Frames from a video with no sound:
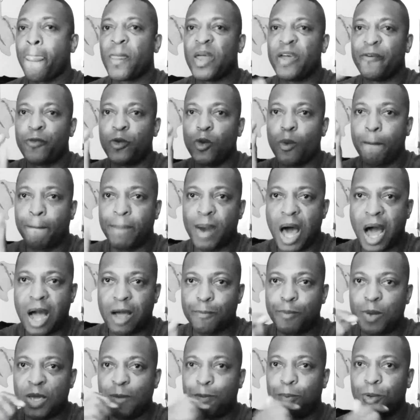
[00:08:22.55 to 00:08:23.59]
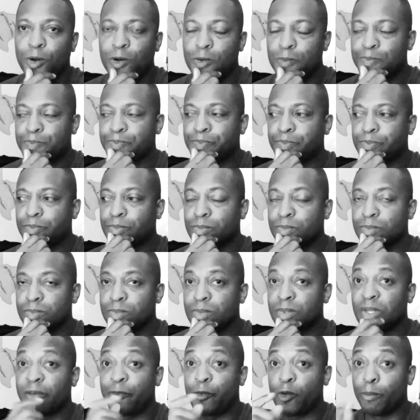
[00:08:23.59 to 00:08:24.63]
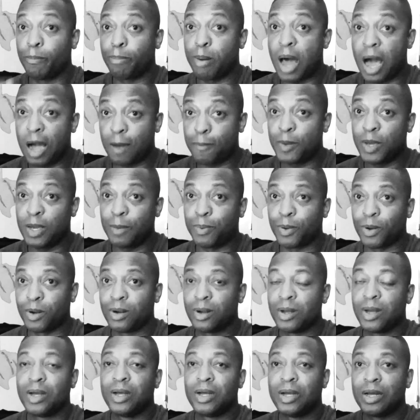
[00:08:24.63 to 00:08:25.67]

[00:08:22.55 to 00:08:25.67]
if you block people, if you block people,